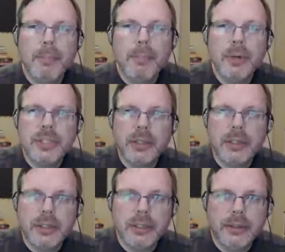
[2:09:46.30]
I'll
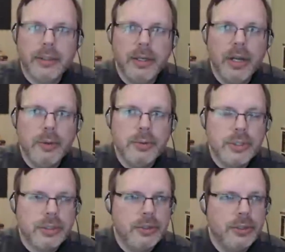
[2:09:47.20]
post the
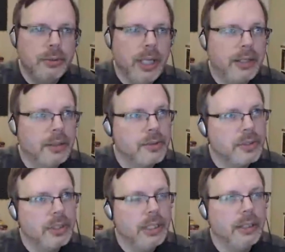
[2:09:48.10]
notes, the 2
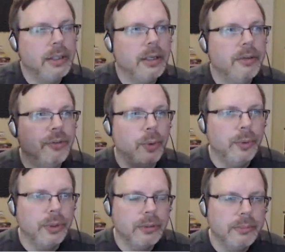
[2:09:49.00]
letters in the
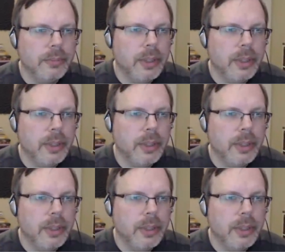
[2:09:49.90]
folder.